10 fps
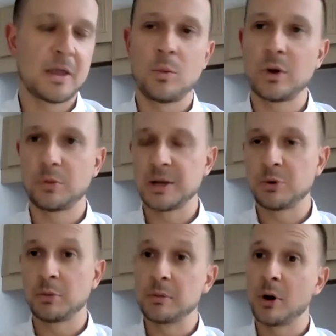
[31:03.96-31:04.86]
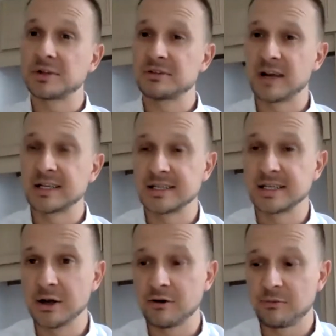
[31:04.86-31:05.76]
And will people be motivated
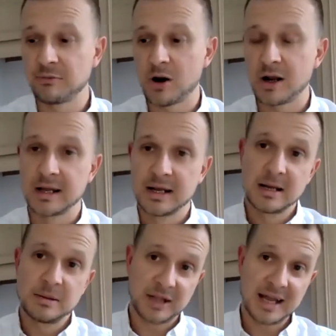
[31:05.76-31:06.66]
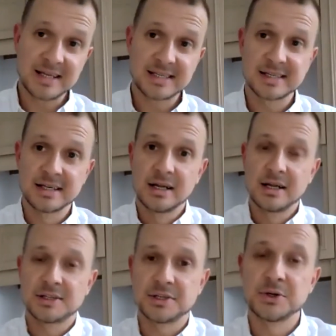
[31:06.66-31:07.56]
enough by place
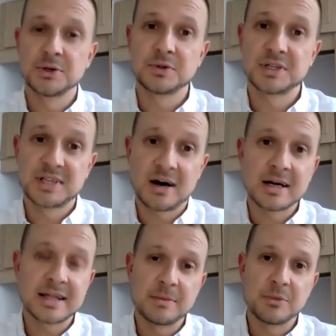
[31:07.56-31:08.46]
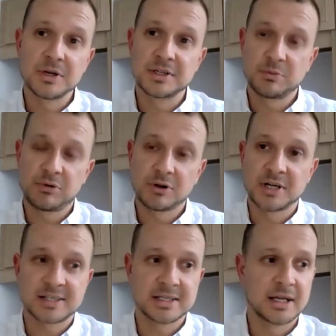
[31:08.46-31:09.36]
to tie their money to
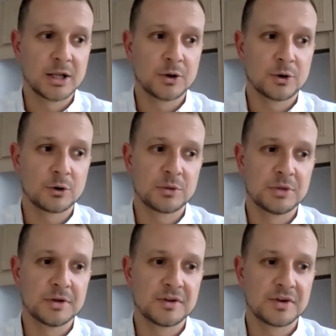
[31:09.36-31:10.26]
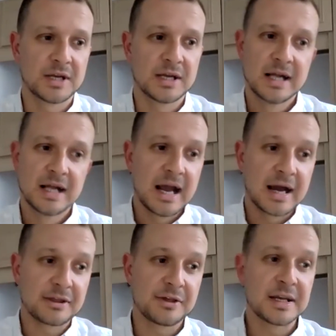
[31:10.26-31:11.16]
projects in their local community?
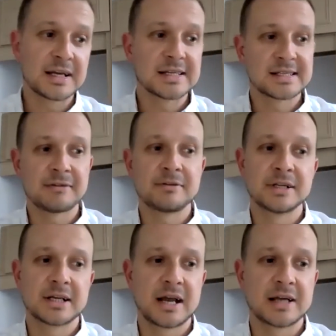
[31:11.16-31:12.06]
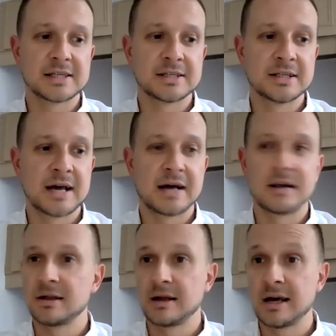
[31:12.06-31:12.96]
And I think it's definitely the case that that
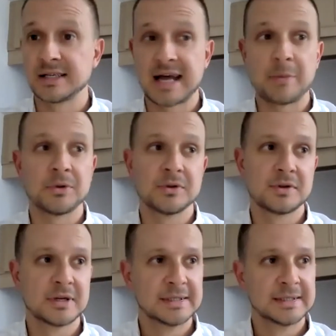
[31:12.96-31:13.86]
has happened.